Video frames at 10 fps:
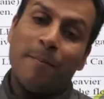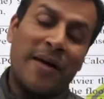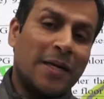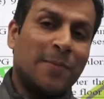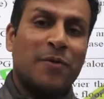
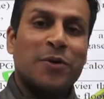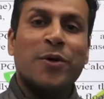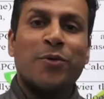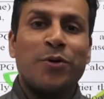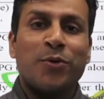you
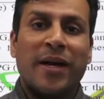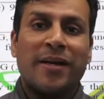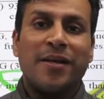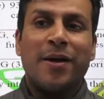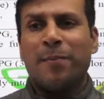are going to
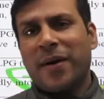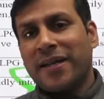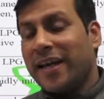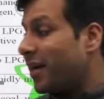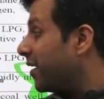get. But
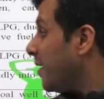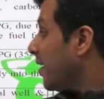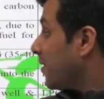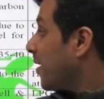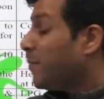here
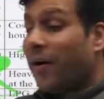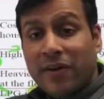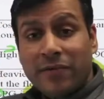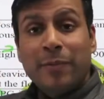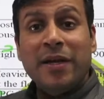the
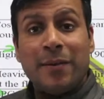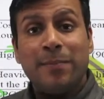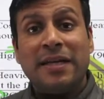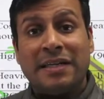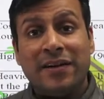power will be
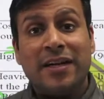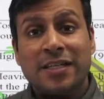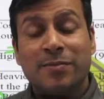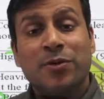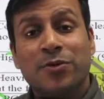comparatively
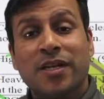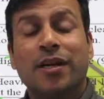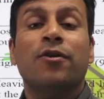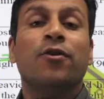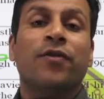less because the
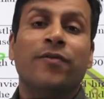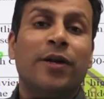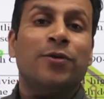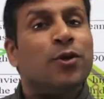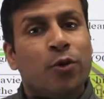calorific
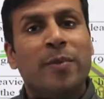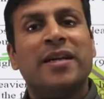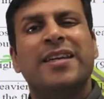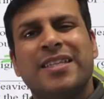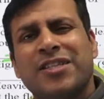value is low,
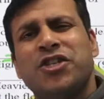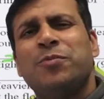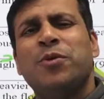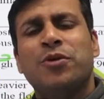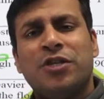but it is
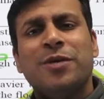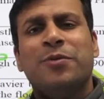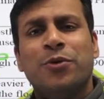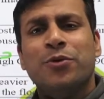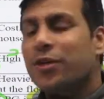cheap
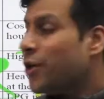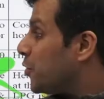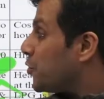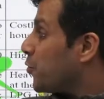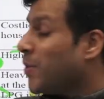to use.
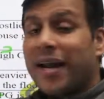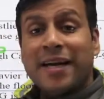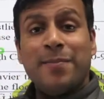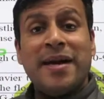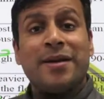So you will
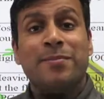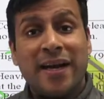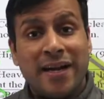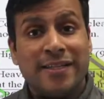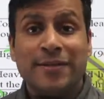get better
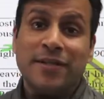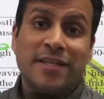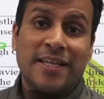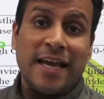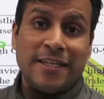mileage with the
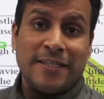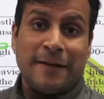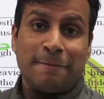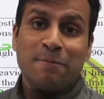CNG,